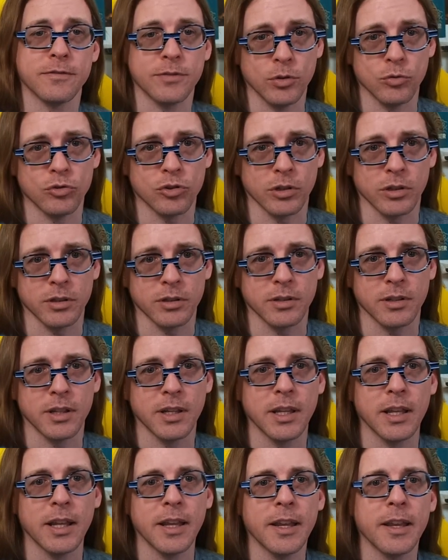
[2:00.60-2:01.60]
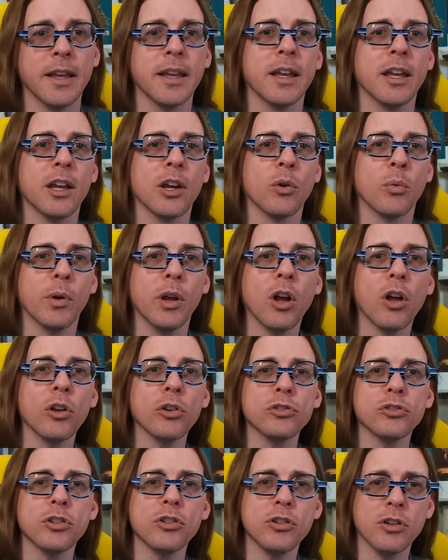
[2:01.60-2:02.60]
future. We all
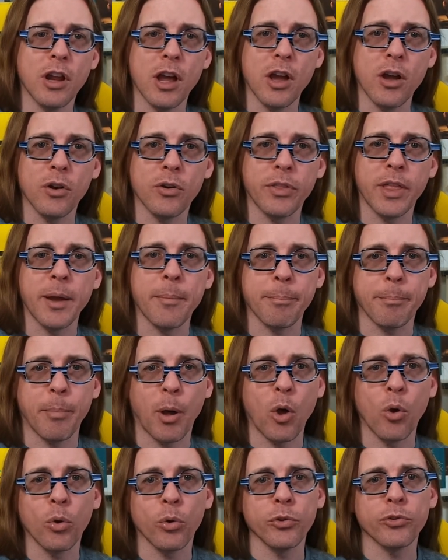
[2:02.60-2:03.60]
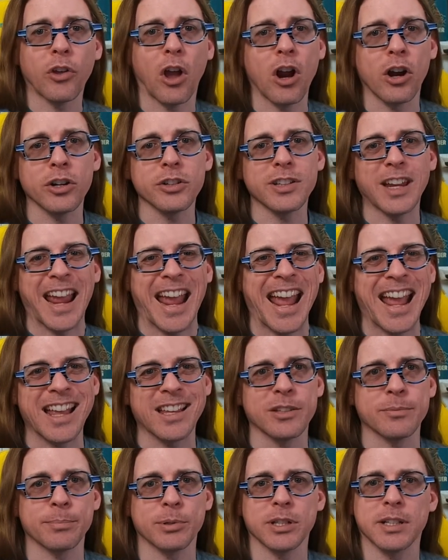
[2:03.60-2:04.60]
should know that polls aren't
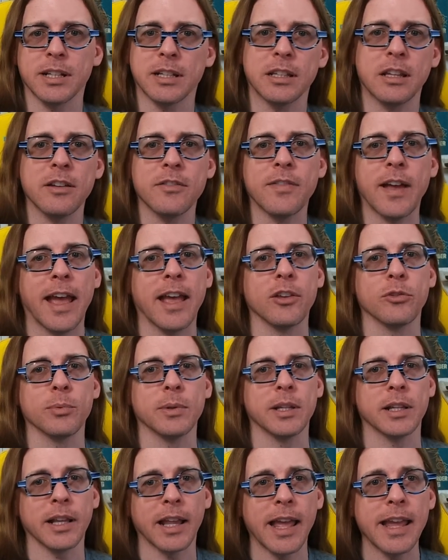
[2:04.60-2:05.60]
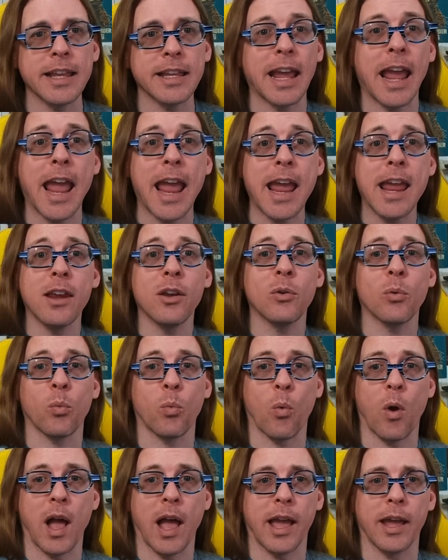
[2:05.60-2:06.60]
as predictive as we'd like, and
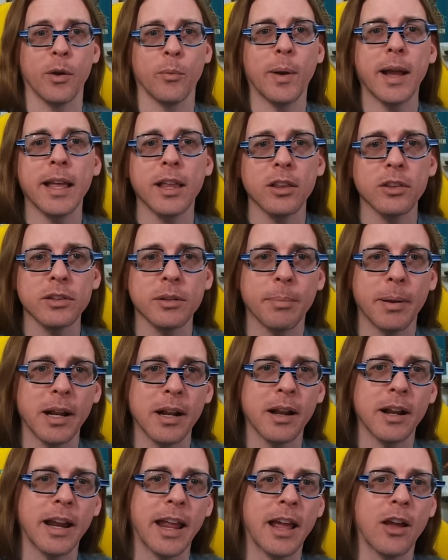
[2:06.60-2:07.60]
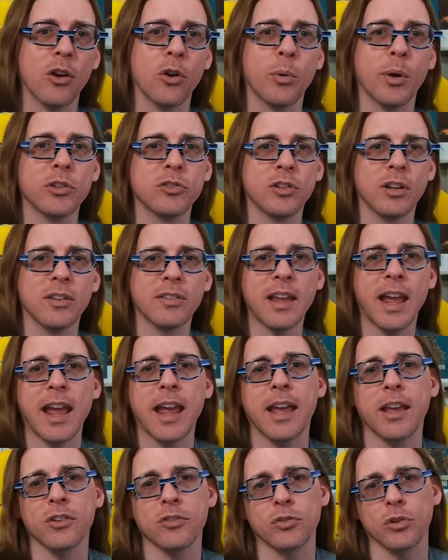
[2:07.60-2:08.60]
why? Well, depending on how a question is
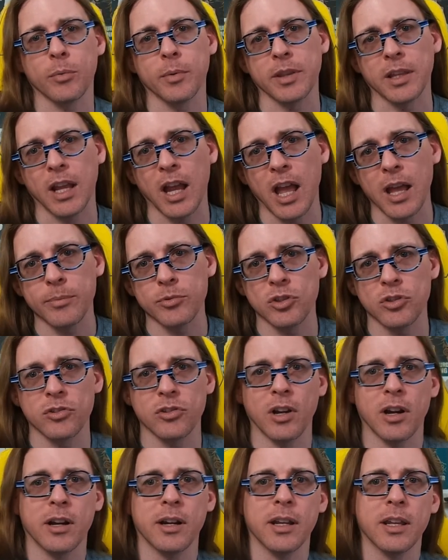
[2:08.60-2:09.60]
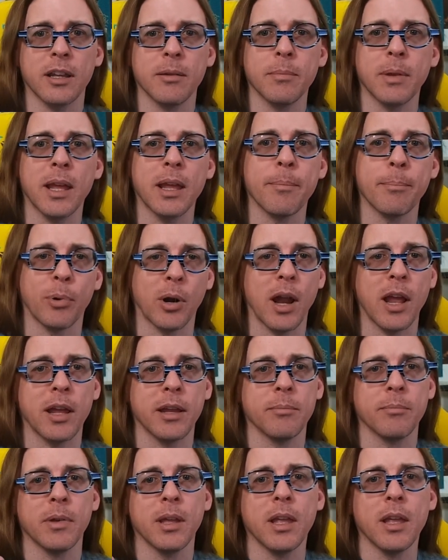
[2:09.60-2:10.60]
asked or what the options are, it can be a
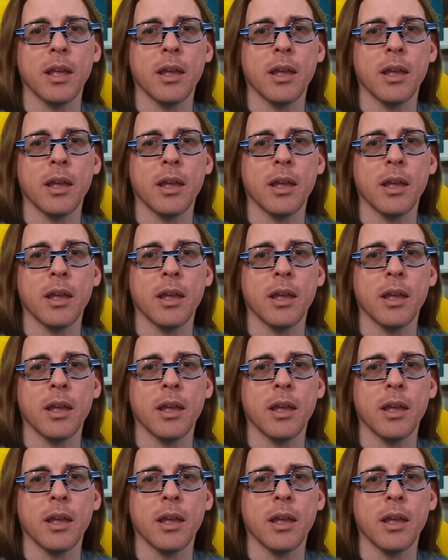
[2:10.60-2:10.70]
primer